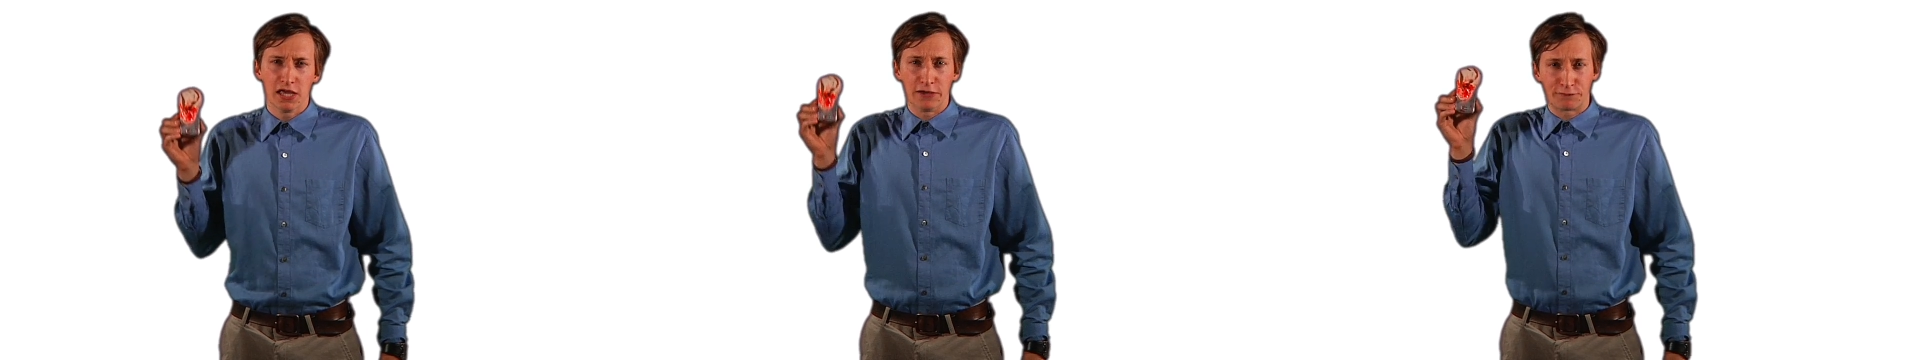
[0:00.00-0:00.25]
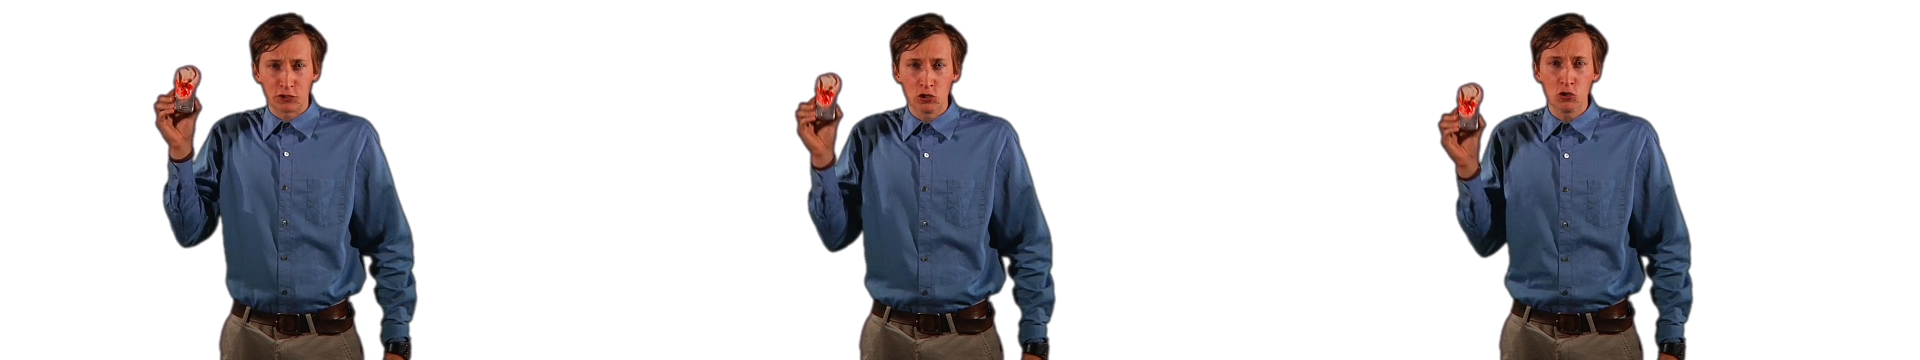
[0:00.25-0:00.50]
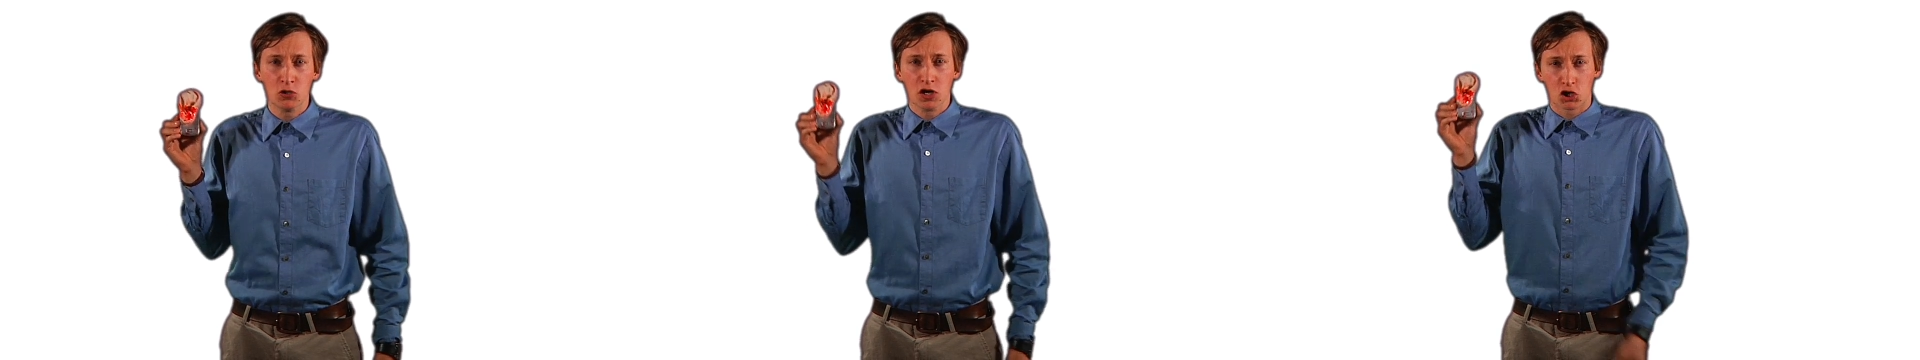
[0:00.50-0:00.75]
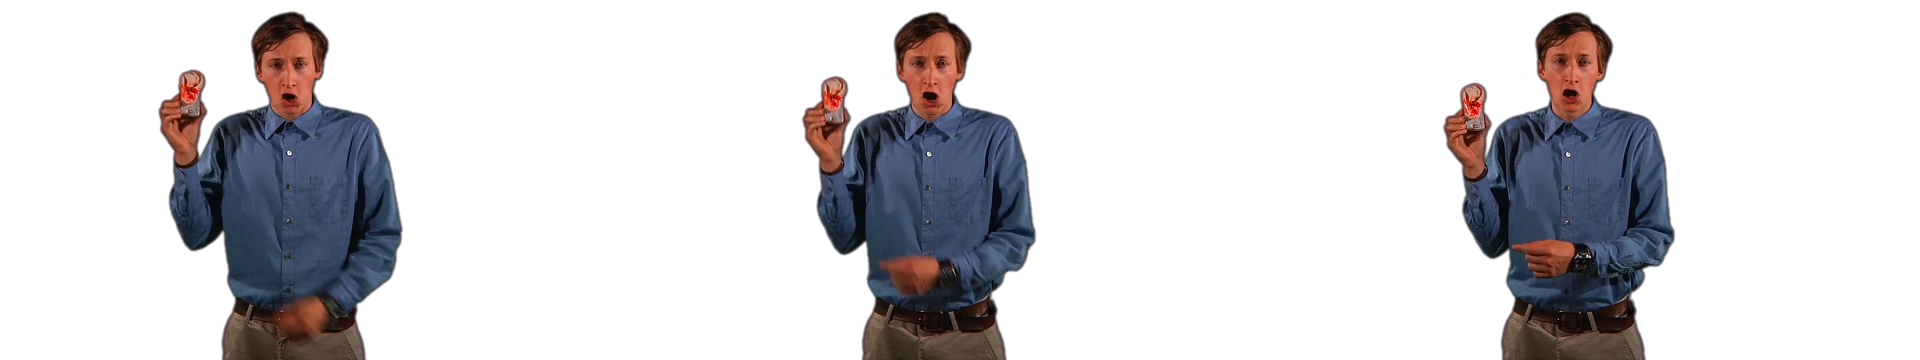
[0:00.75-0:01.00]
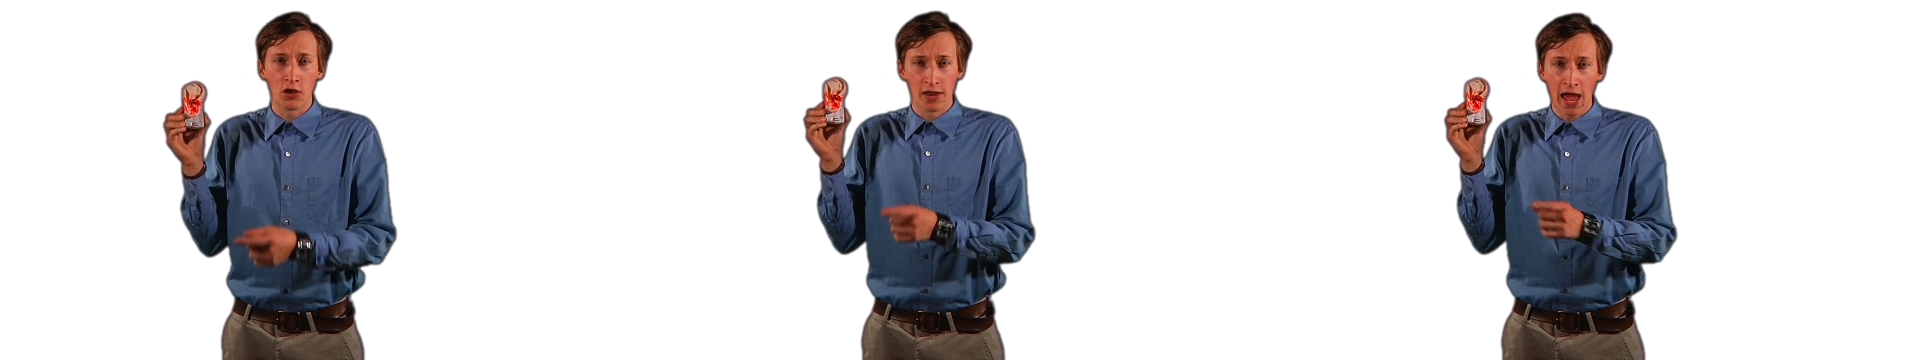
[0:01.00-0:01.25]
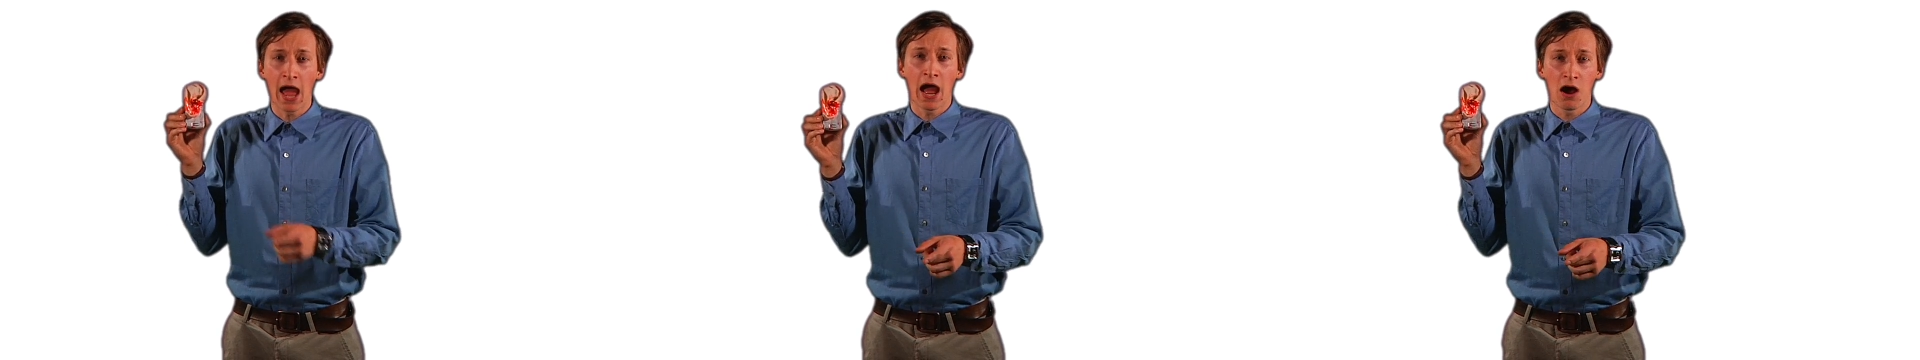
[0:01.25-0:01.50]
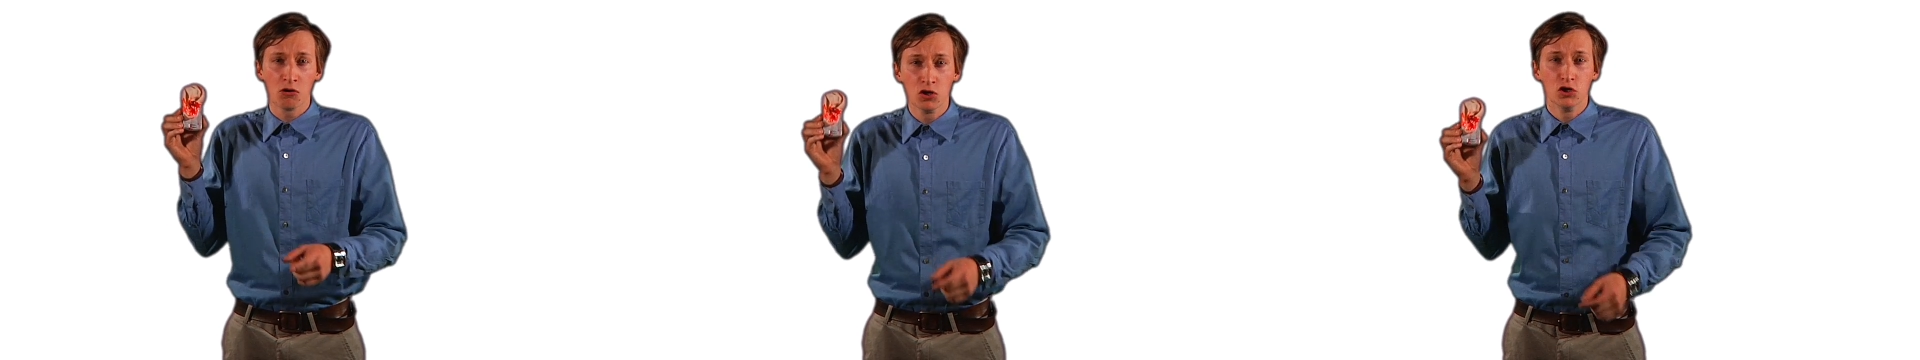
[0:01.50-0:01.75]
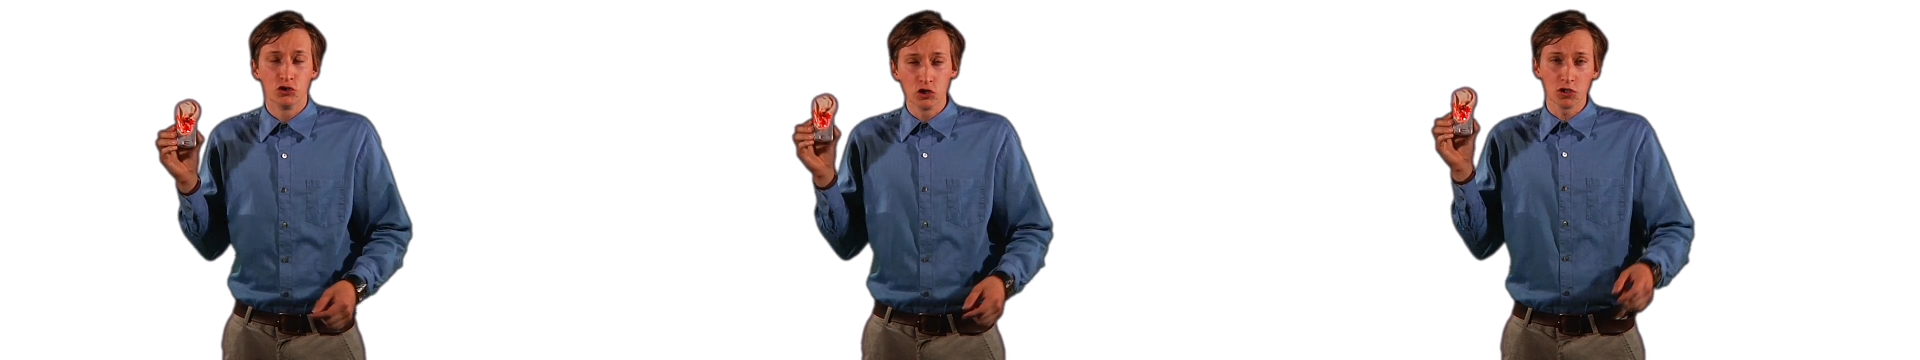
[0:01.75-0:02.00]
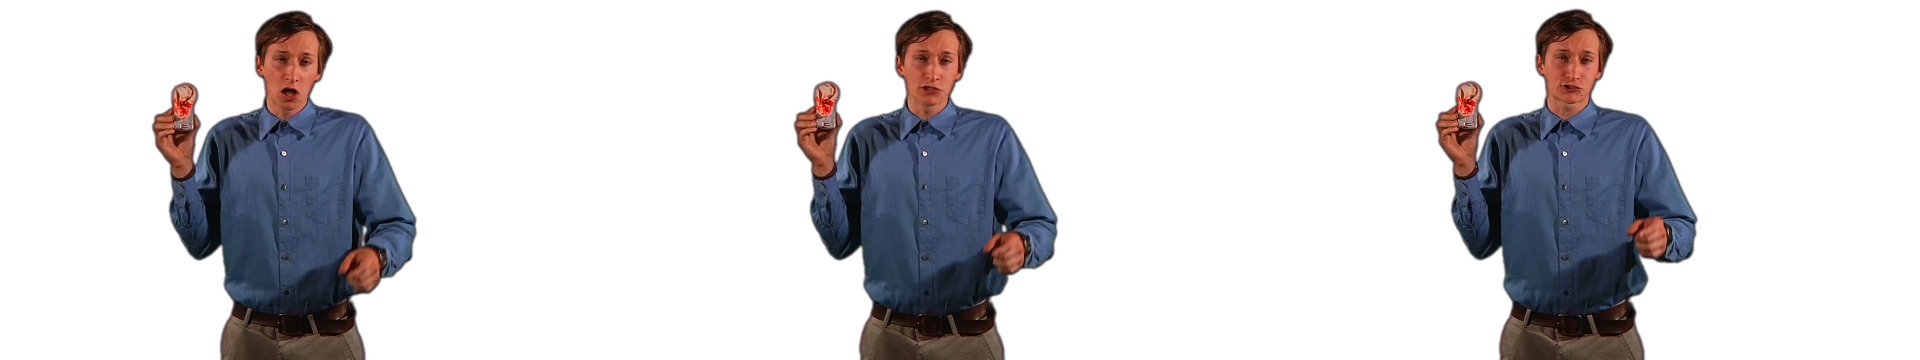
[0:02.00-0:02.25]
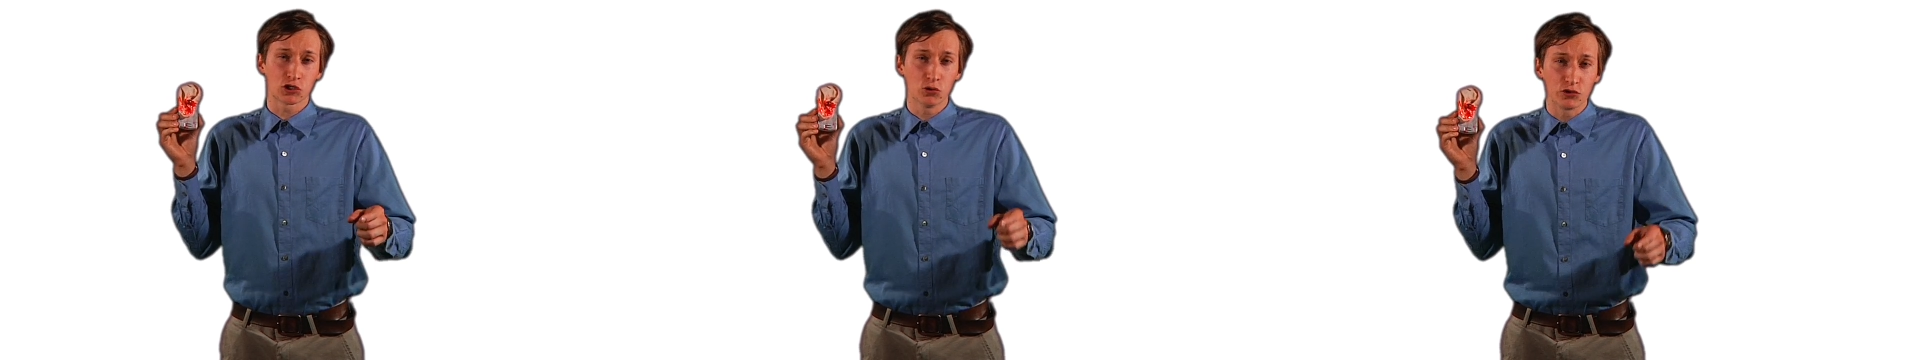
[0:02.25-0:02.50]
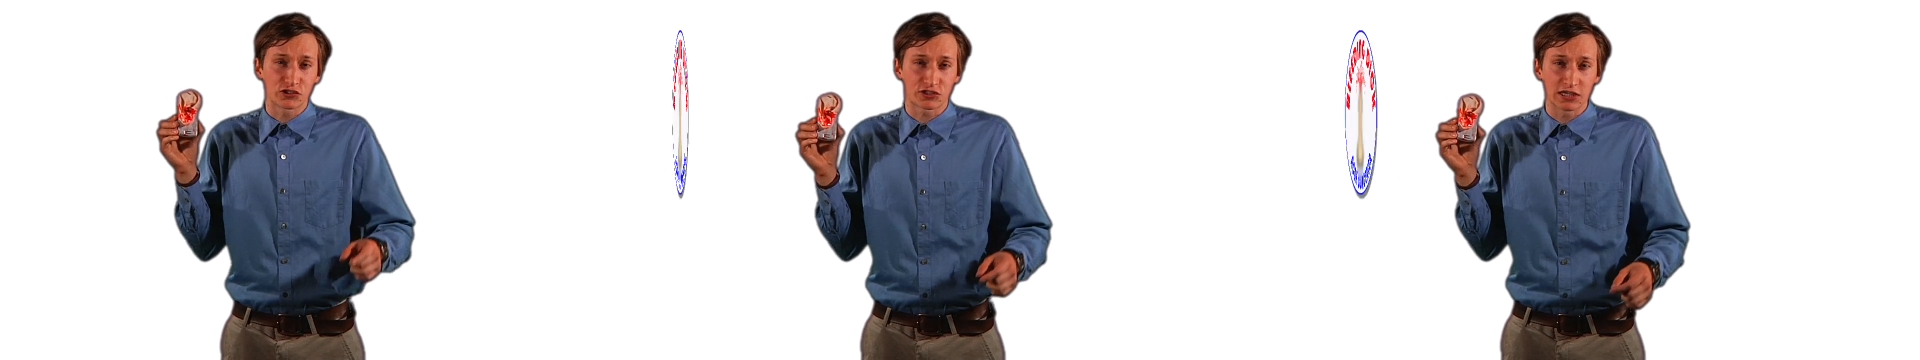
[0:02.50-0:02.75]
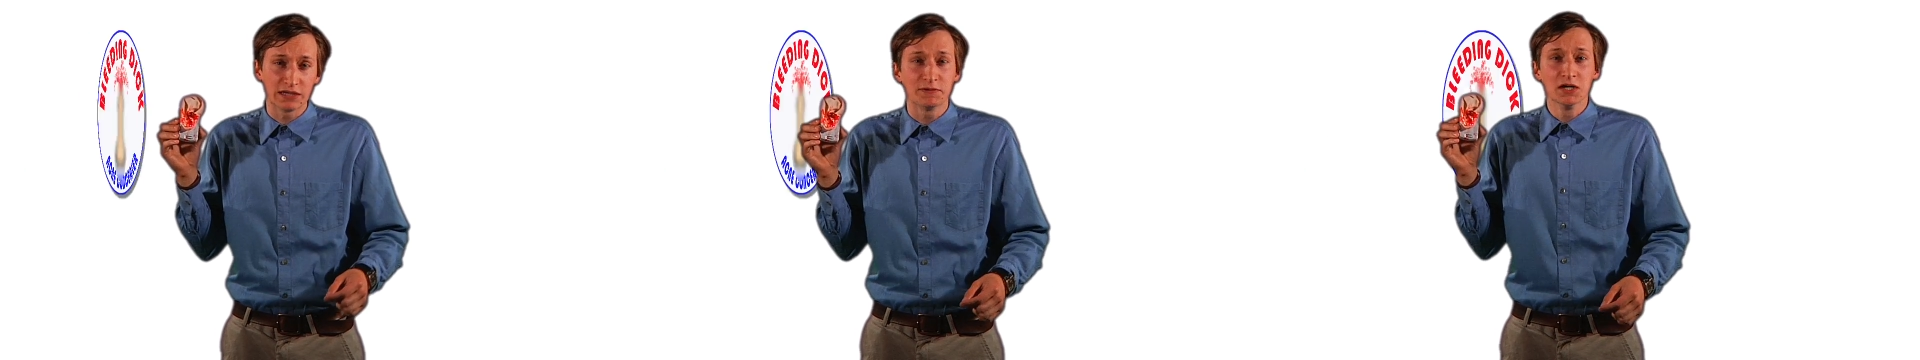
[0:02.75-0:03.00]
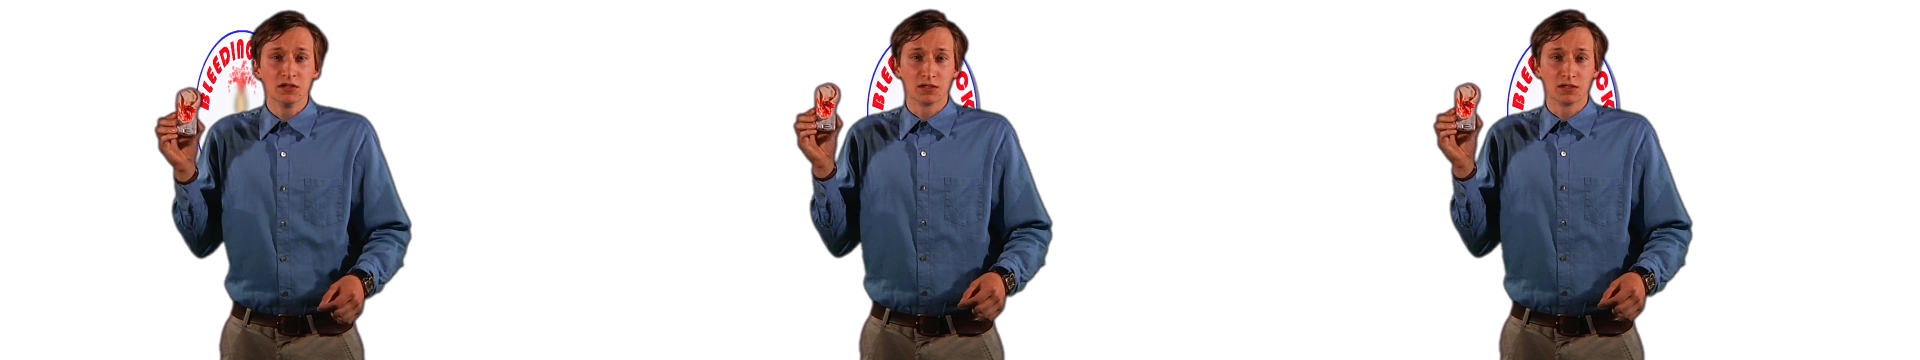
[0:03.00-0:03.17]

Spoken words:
If you call now, you'll also receive